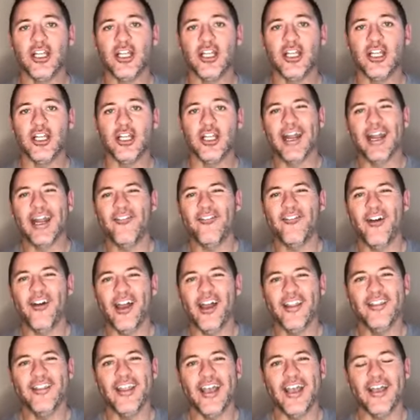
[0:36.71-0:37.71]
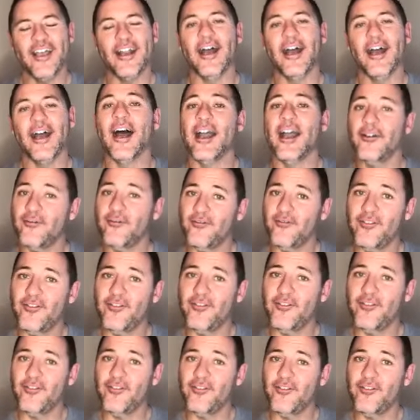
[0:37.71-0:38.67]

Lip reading: and I feel